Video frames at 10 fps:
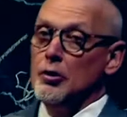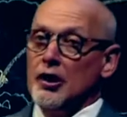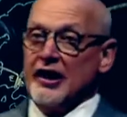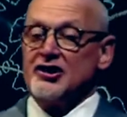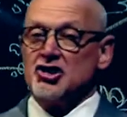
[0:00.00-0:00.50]

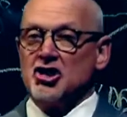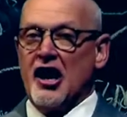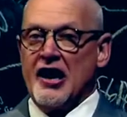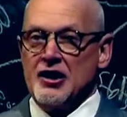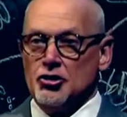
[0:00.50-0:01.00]
It
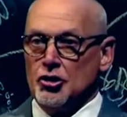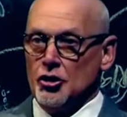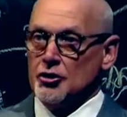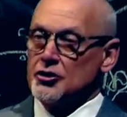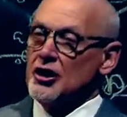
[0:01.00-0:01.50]

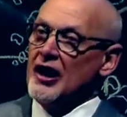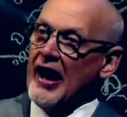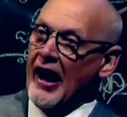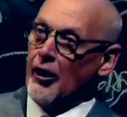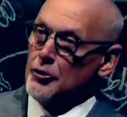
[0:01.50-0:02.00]
changes
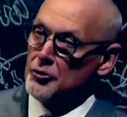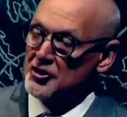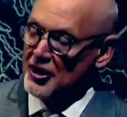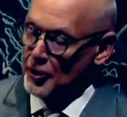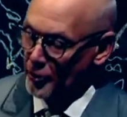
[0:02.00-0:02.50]
how you
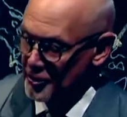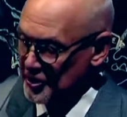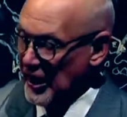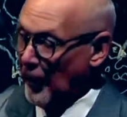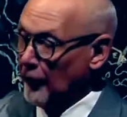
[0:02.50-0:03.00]
see
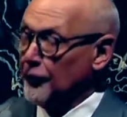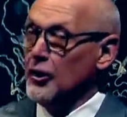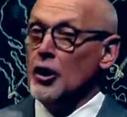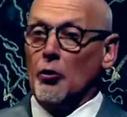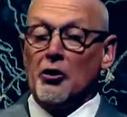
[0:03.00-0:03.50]
yourself,
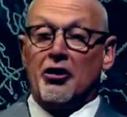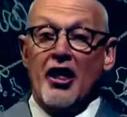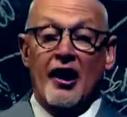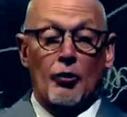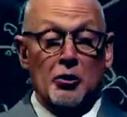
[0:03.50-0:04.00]

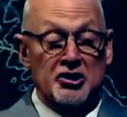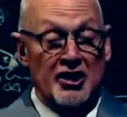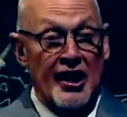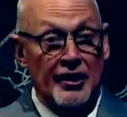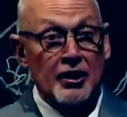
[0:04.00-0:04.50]
which
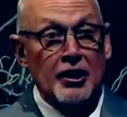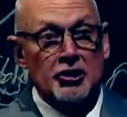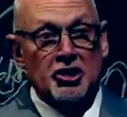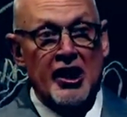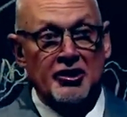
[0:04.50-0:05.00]
then
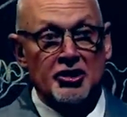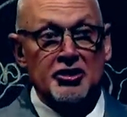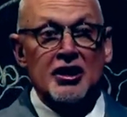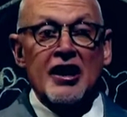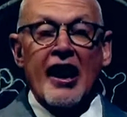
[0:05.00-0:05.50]
changes
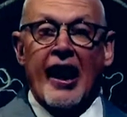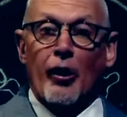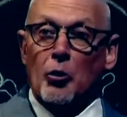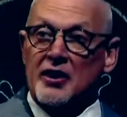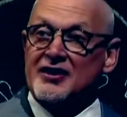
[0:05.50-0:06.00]
how
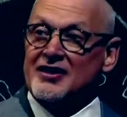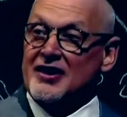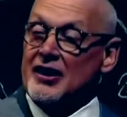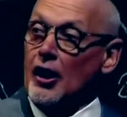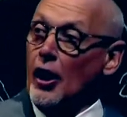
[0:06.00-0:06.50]
we
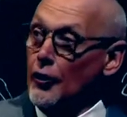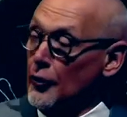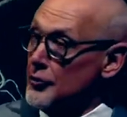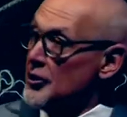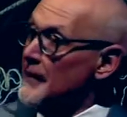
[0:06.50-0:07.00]
see others.